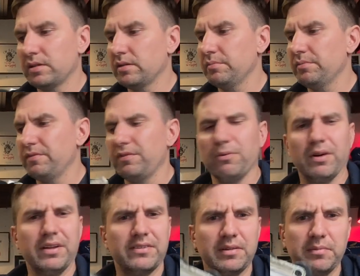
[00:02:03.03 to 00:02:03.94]
But if you want
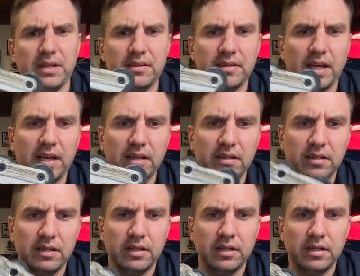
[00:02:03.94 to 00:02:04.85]
to see me skate
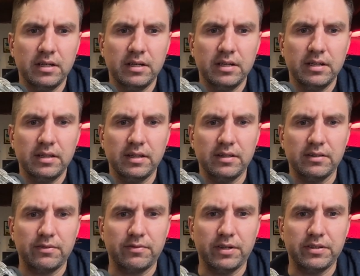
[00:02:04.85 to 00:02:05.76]
these
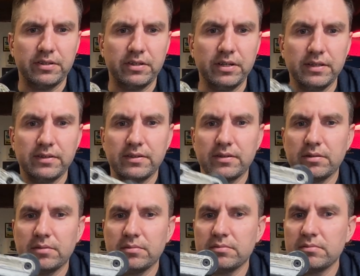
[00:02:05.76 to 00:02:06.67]
front streets
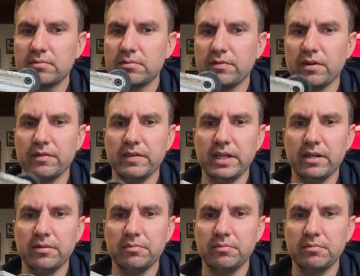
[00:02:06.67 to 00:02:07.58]
for a
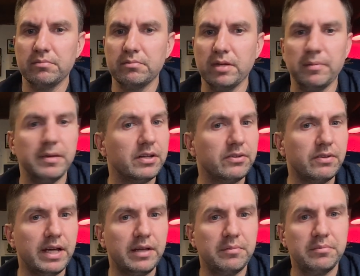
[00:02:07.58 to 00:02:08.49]
video, maybe I'll do
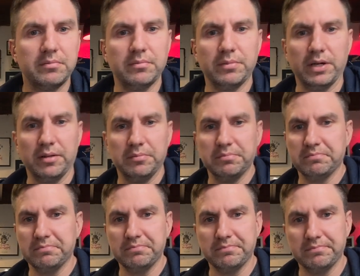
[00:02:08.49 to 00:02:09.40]
that, but
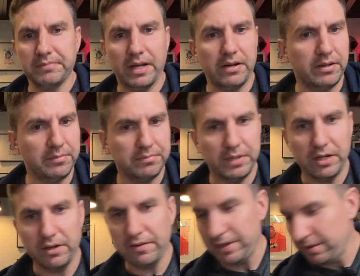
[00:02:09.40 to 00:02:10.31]
I don't know. I
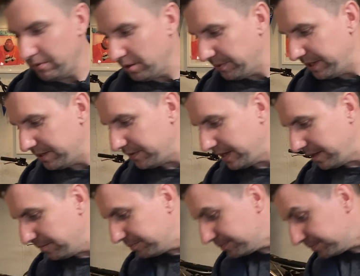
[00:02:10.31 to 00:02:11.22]
don't have any real plans for
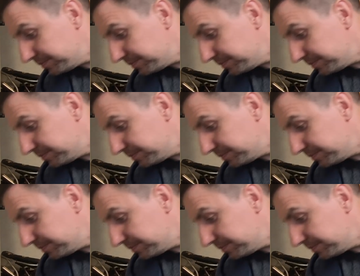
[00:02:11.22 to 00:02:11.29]
that.